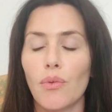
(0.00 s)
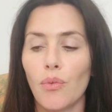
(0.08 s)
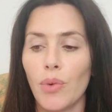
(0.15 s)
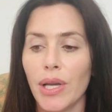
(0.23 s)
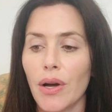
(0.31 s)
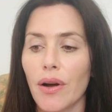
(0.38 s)

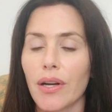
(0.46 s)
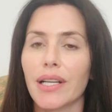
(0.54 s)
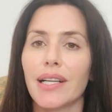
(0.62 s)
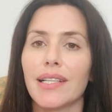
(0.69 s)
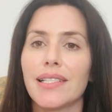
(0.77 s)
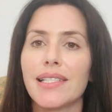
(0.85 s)
we are
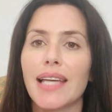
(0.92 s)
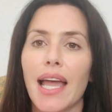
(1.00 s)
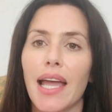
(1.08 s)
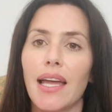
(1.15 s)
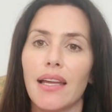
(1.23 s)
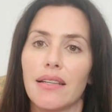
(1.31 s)

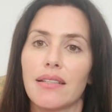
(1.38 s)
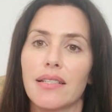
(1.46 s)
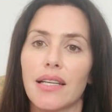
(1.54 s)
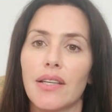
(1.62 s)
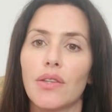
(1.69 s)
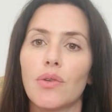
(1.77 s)
contained
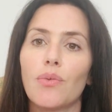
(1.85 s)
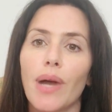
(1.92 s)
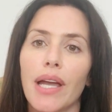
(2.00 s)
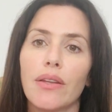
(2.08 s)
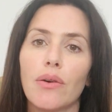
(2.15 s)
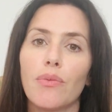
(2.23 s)
in the
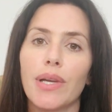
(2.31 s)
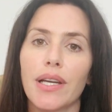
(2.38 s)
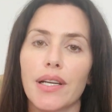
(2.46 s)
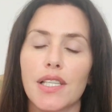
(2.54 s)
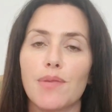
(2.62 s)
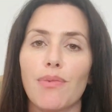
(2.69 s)
way that we
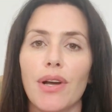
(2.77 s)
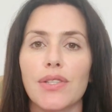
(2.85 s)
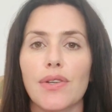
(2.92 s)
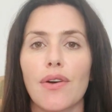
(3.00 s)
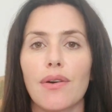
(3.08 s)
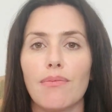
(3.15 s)

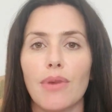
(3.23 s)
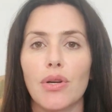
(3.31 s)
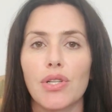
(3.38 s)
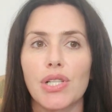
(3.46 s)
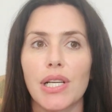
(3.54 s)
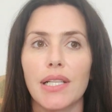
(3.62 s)
express our
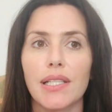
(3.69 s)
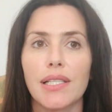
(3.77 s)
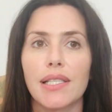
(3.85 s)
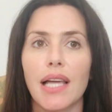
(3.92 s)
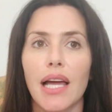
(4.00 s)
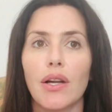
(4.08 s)
emotions,
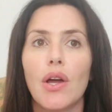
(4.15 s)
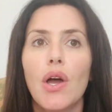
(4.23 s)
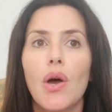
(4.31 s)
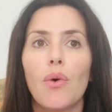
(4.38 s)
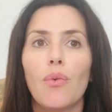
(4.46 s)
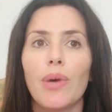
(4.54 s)
that
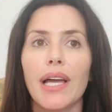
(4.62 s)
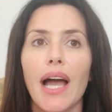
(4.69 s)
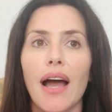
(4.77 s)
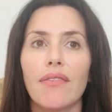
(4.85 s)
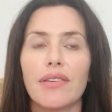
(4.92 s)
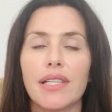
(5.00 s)
we
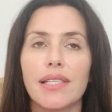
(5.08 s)
have a